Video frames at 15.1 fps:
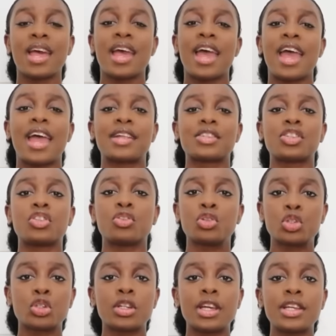and
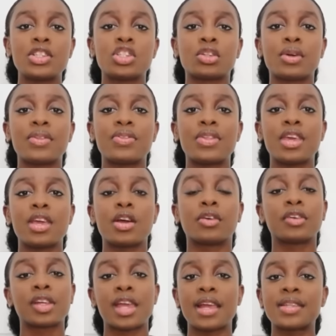usually during the
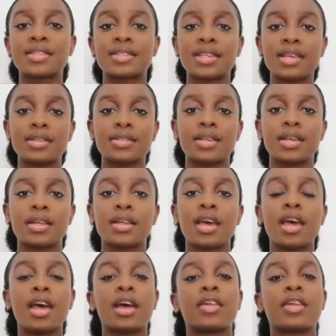hurricane season